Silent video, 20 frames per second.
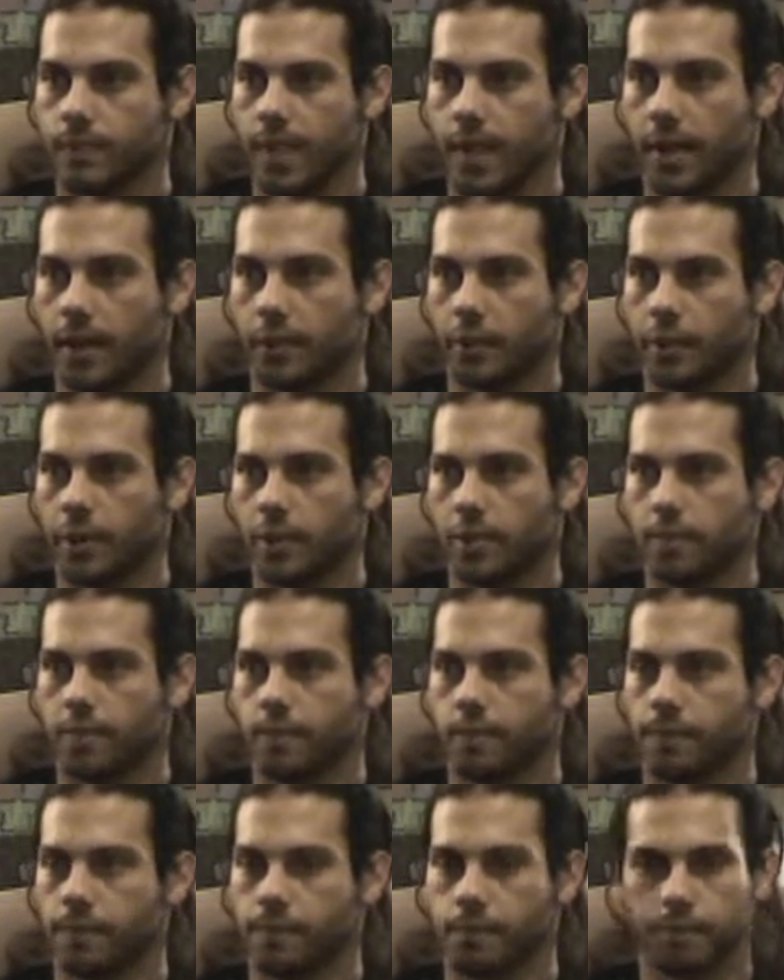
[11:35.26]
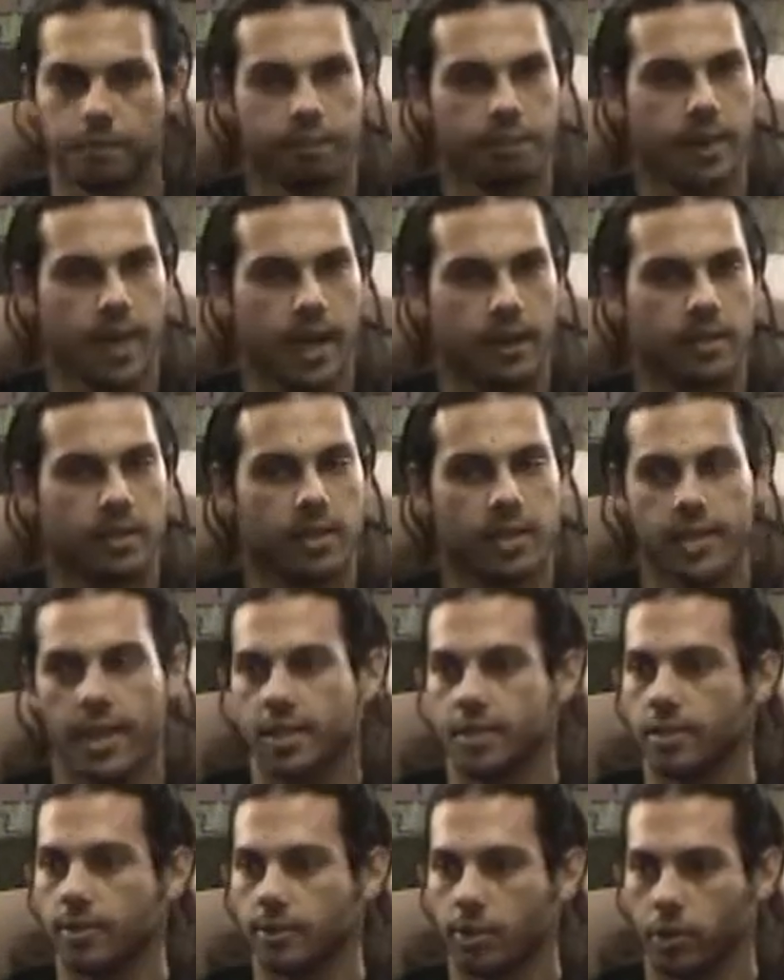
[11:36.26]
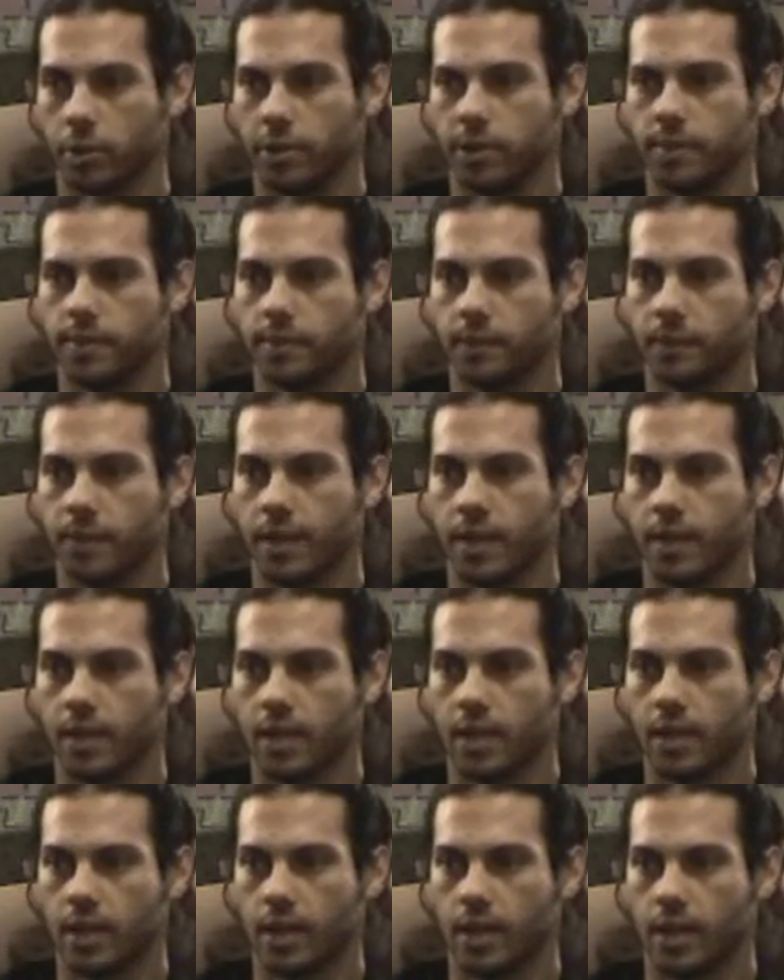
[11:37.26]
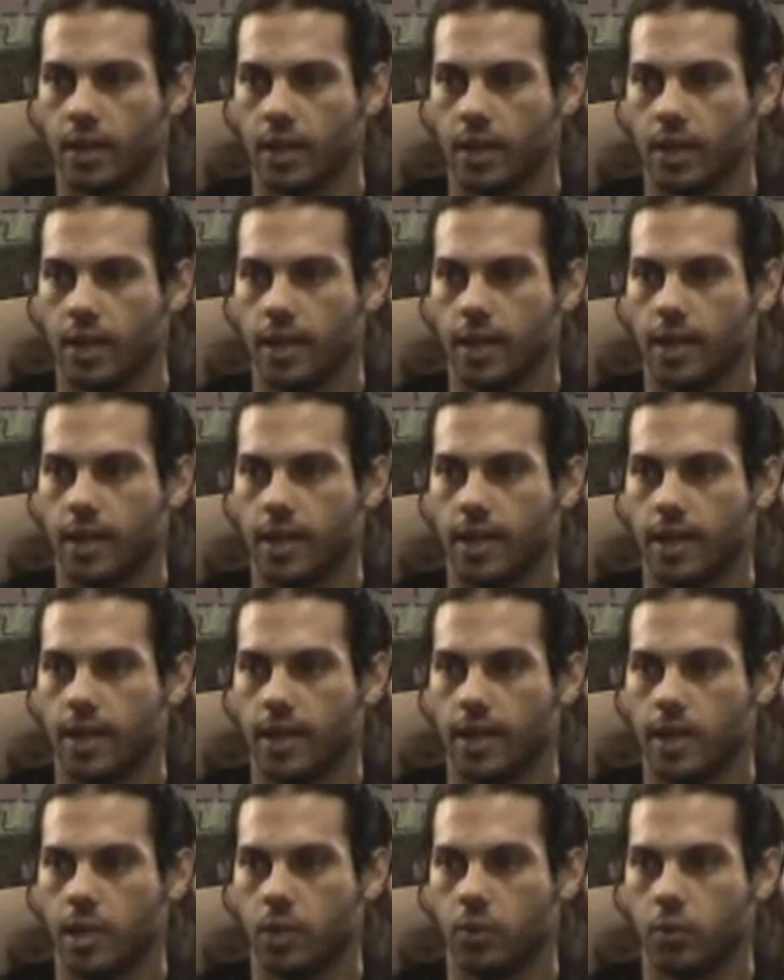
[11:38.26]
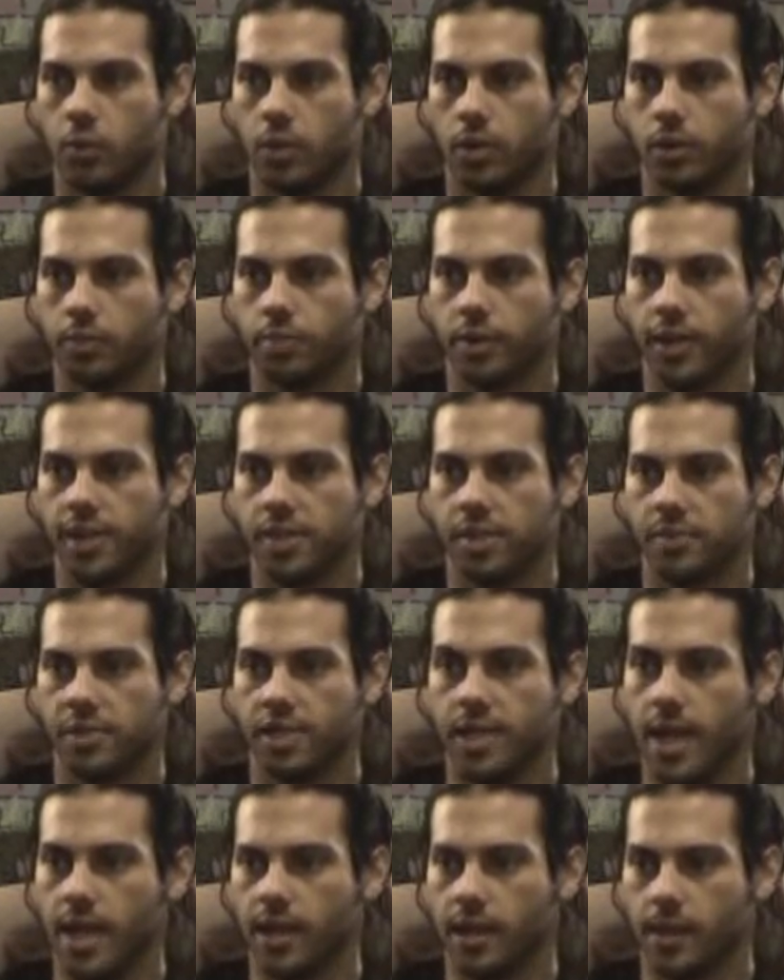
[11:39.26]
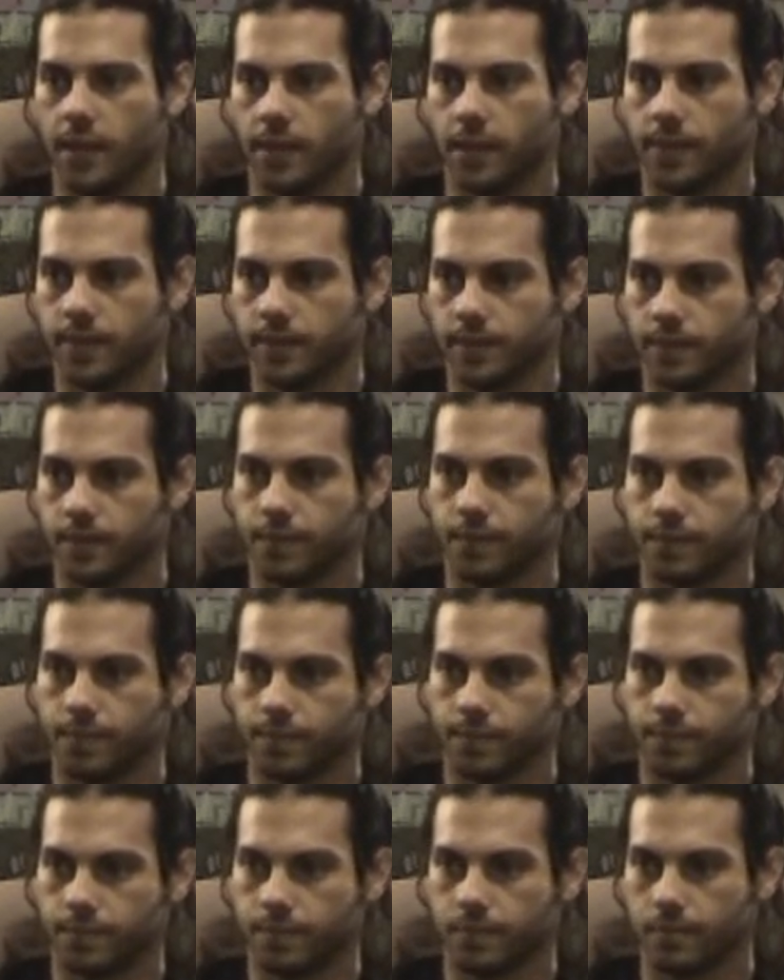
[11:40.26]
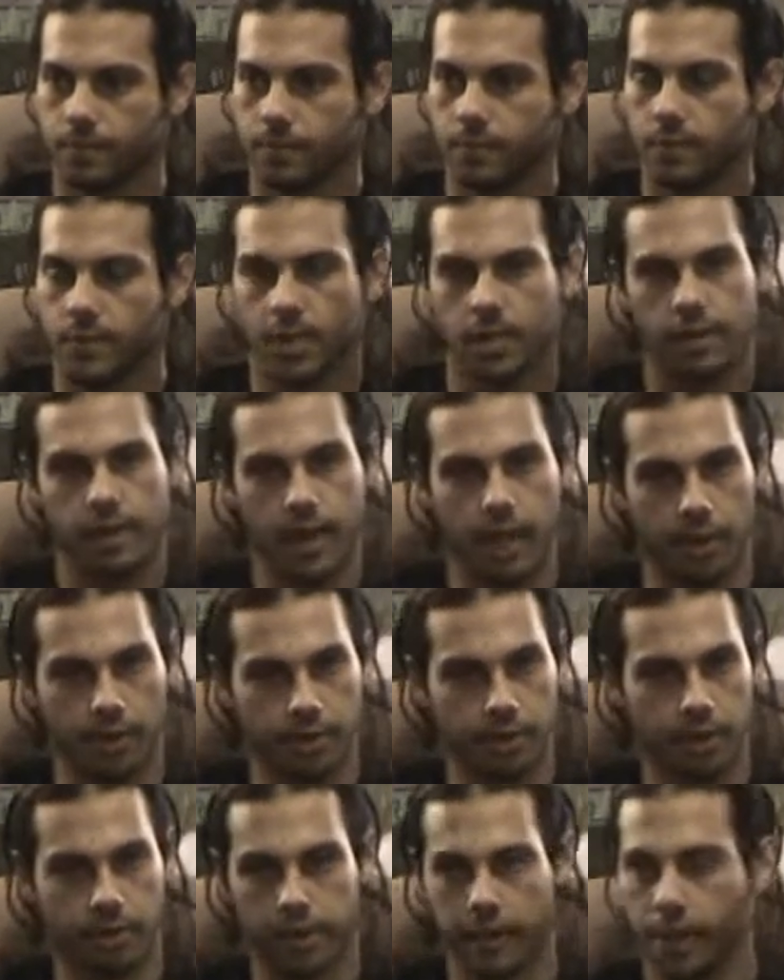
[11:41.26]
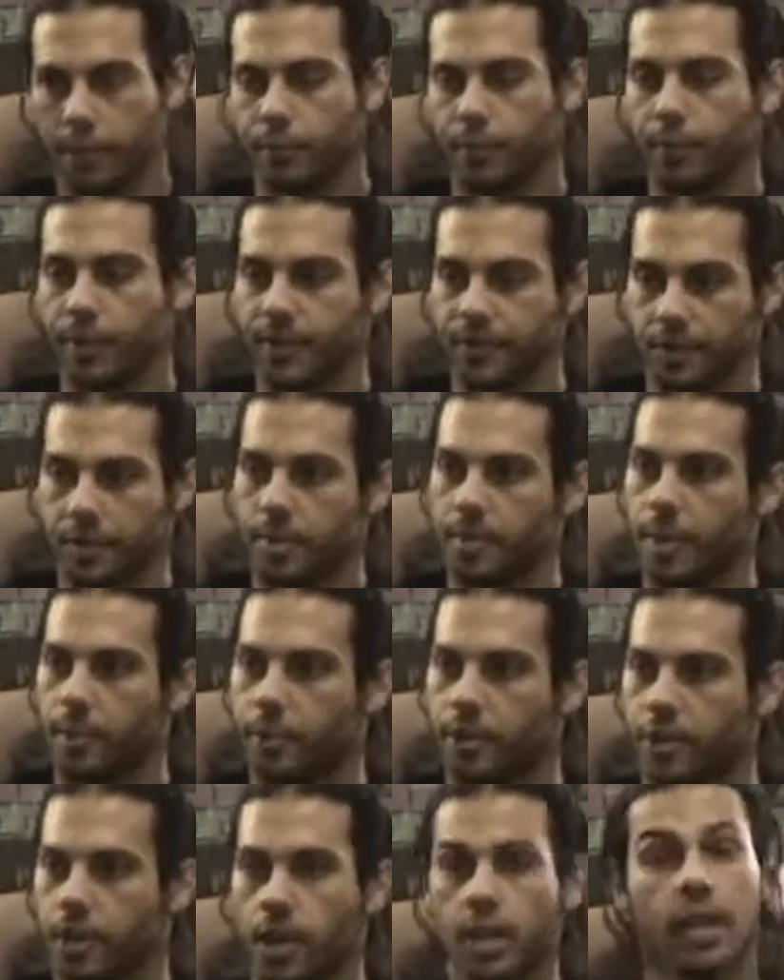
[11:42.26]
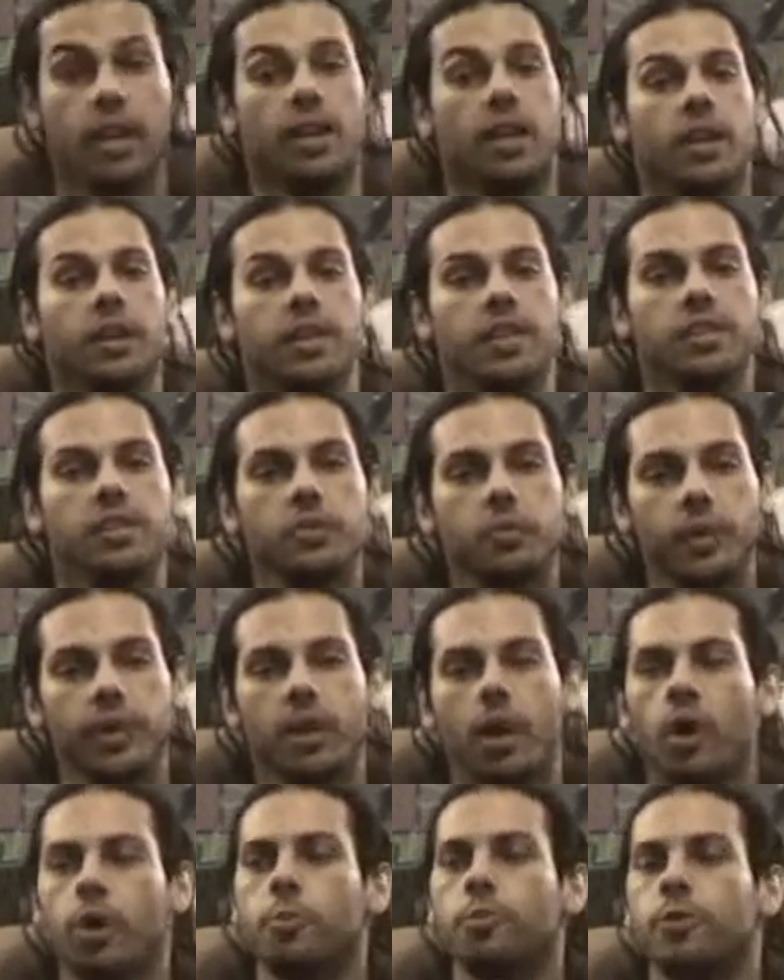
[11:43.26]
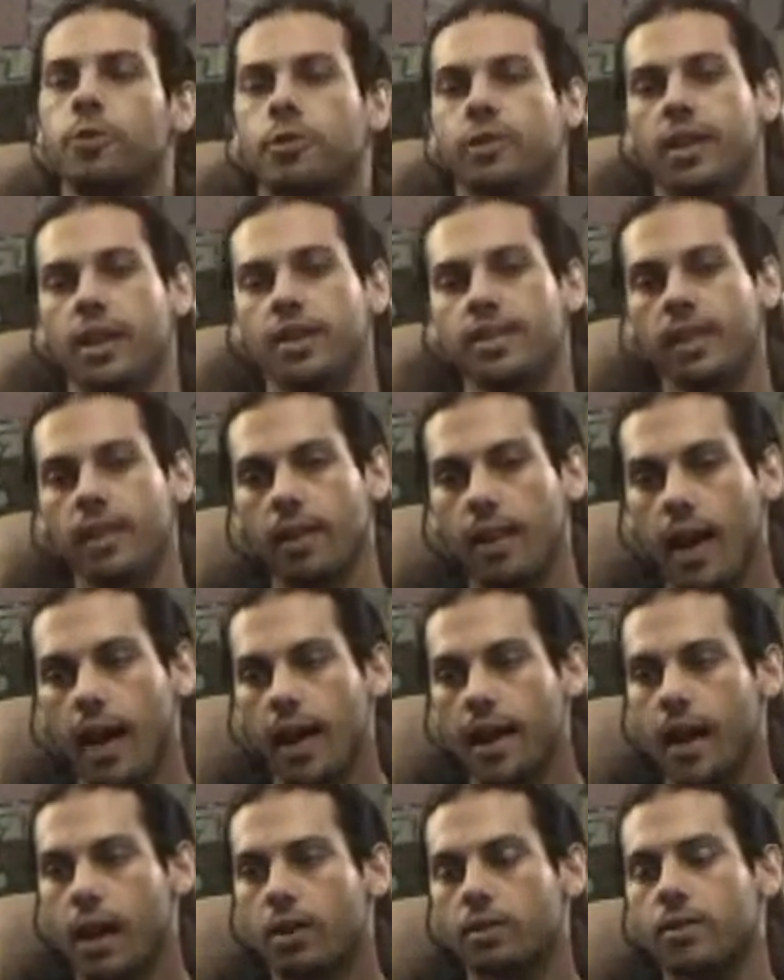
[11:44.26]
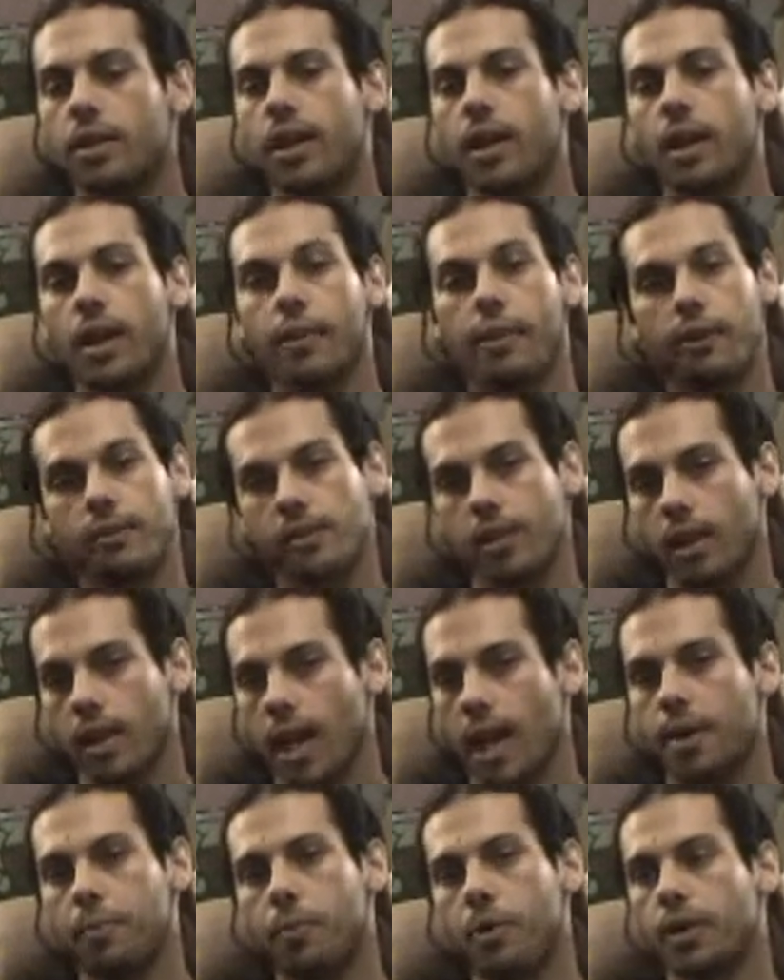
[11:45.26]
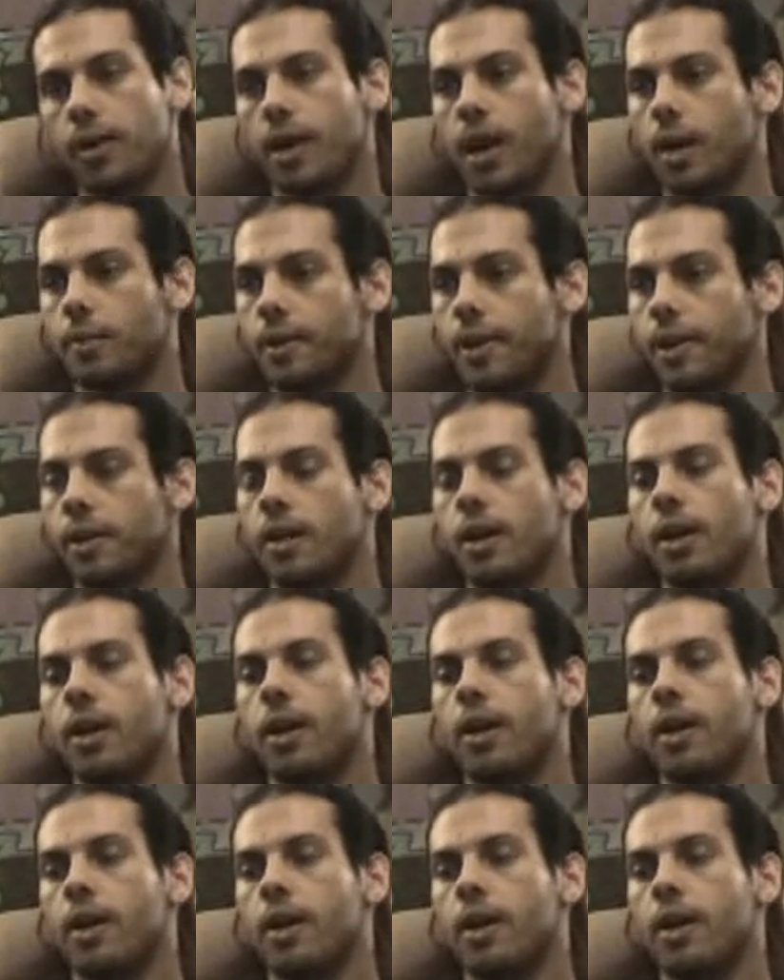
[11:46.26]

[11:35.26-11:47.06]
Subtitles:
There we go. Back into the SD loader. And we'll play some Snake. Now we'll go ahead, read from the memory card. This is Wii Homebrew. There's a lot out there, and there's a lot more coming,